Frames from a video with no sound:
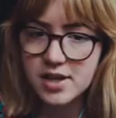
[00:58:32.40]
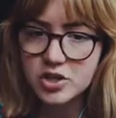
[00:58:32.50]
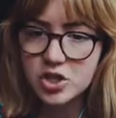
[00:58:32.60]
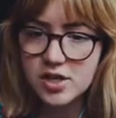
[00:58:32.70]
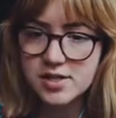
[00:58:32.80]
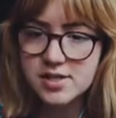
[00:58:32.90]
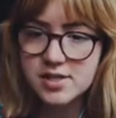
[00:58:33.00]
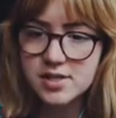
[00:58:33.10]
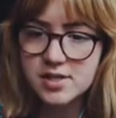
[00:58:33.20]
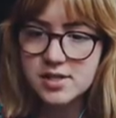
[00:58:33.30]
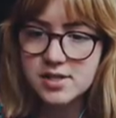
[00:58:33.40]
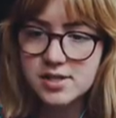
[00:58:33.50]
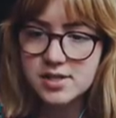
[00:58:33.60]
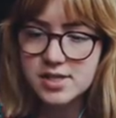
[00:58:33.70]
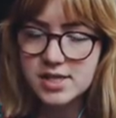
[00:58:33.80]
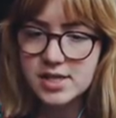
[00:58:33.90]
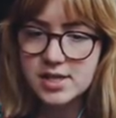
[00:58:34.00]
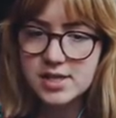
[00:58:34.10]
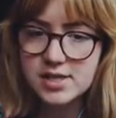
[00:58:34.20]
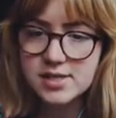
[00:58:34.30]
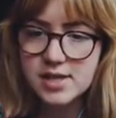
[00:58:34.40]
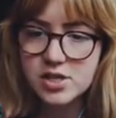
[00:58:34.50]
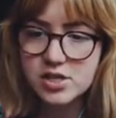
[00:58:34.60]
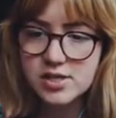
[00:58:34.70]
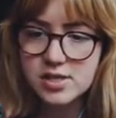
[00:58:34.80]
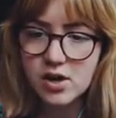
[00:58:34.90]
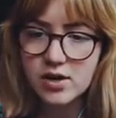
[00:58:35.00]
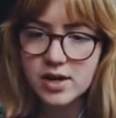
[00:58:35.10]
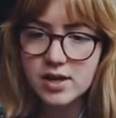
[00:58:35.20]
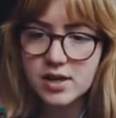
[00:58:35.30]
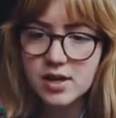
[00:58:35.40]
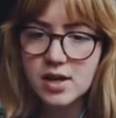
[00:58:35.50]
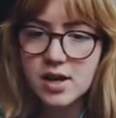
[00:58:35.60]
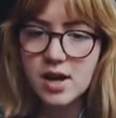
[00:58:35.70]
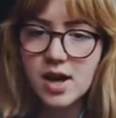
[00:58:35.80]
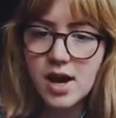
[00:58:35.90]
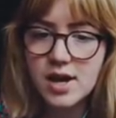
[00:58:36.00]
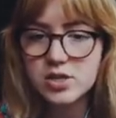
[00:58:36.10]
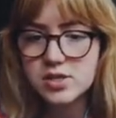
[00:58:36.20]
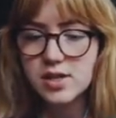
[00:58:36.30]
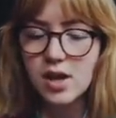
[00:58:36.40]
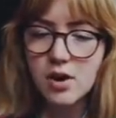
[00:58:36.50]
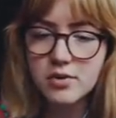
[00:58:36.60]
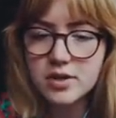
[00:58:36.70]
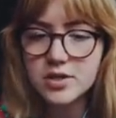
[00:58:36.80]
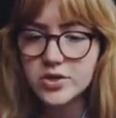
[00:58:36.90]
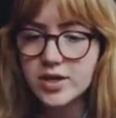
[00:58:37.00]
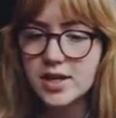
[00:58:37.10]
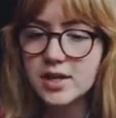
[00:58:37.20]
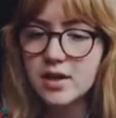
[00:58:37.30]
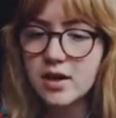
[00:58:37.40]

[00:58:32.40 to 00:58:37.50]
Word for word: I just did this. I just got it. I just got the drink.